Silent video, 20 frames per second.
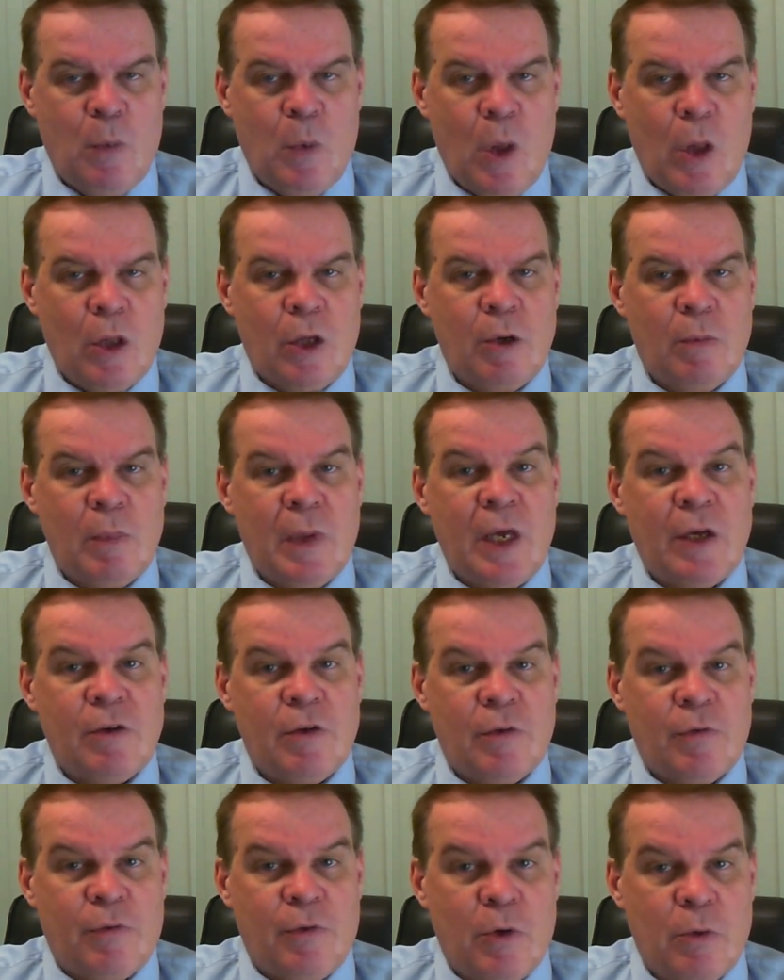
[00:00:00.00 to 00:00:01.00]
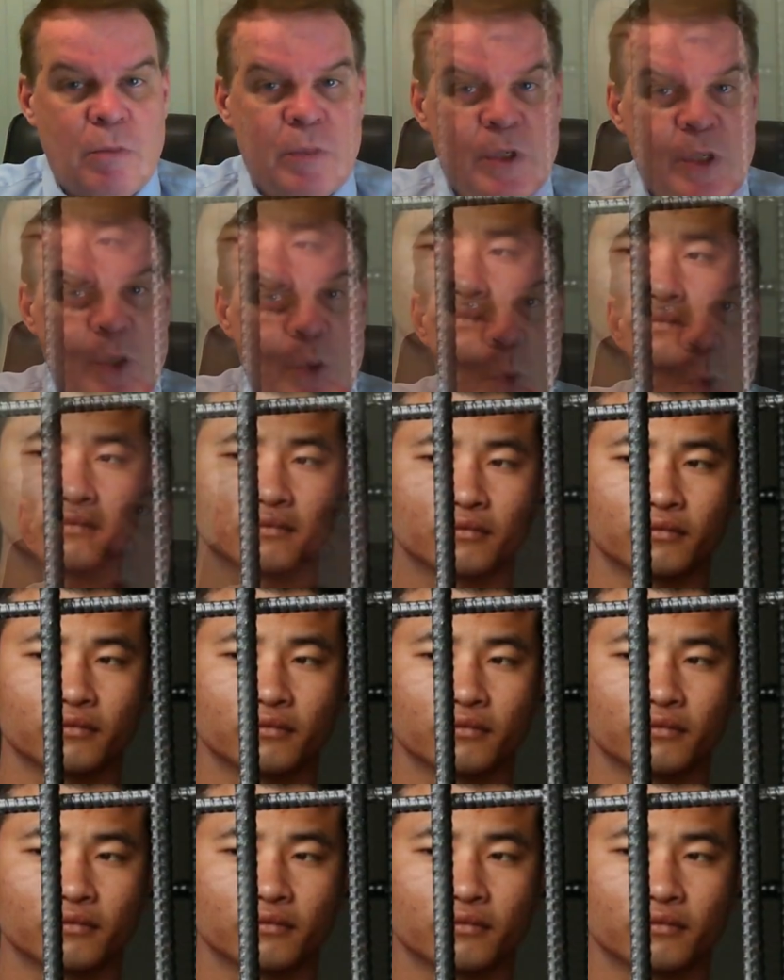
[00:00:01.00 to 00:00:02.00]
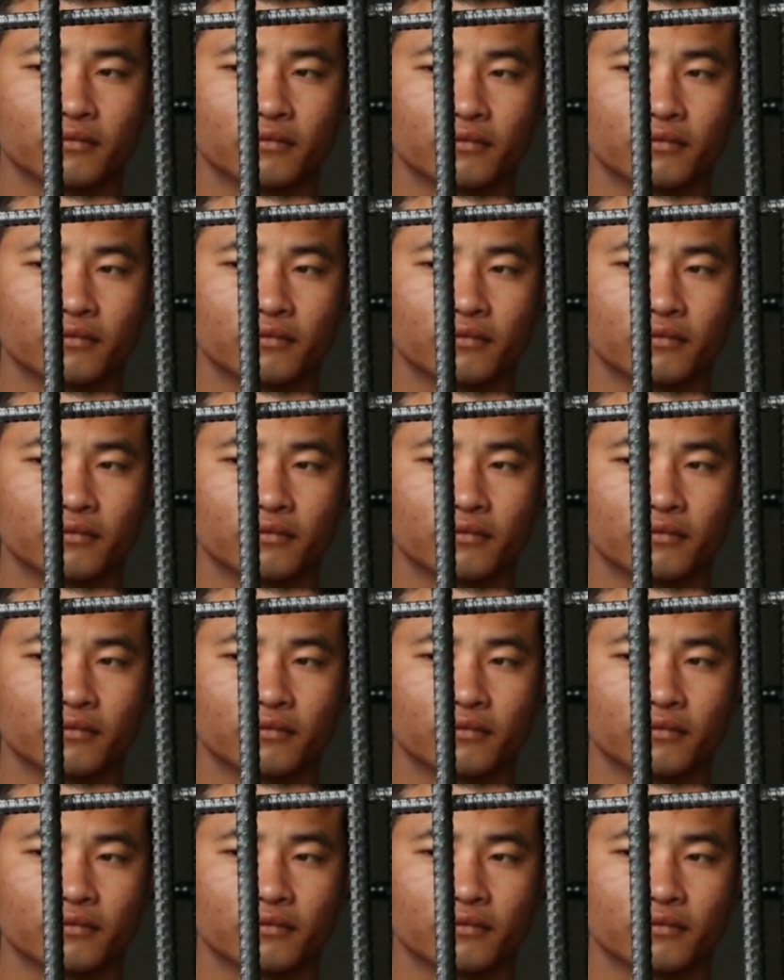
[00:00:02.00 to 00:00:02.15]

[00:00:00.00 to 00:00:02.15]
welcome letter from Zaw Lin